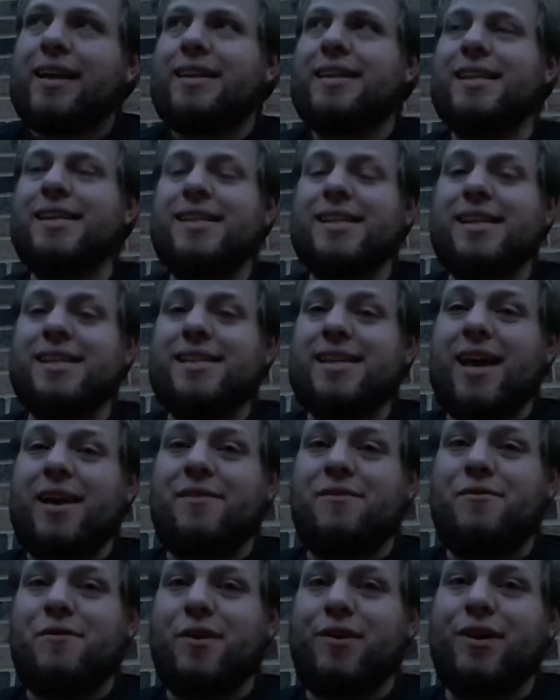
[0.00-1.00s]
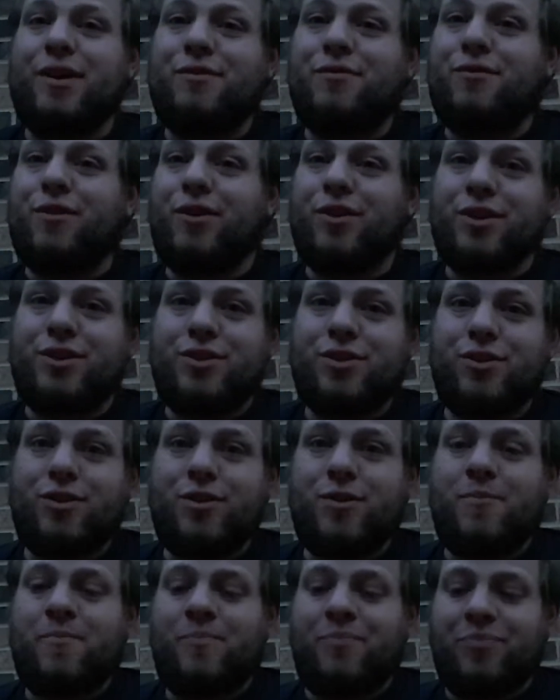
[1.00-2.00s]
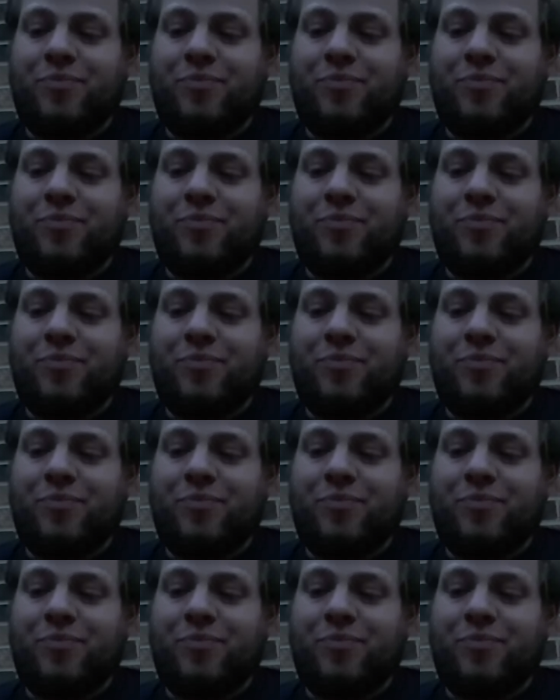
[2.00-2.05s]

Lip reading: This is a very volatile